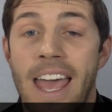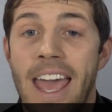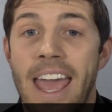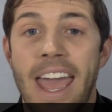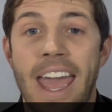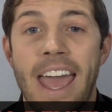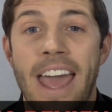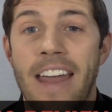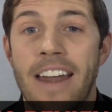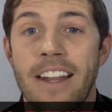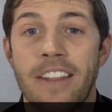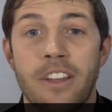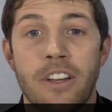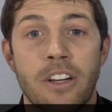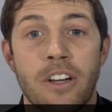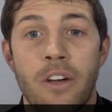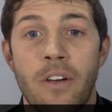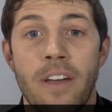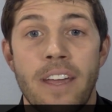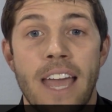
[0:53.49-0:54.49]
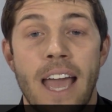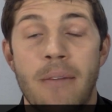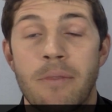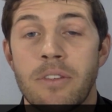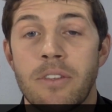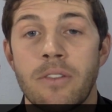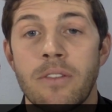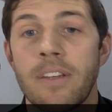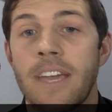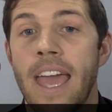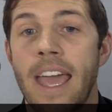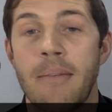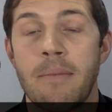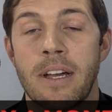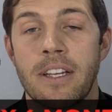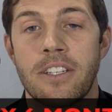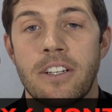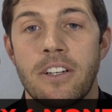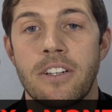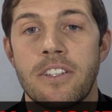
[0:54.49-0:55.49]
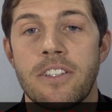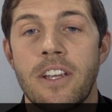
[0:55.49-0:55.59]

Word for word: and they're going absolute gangbusters.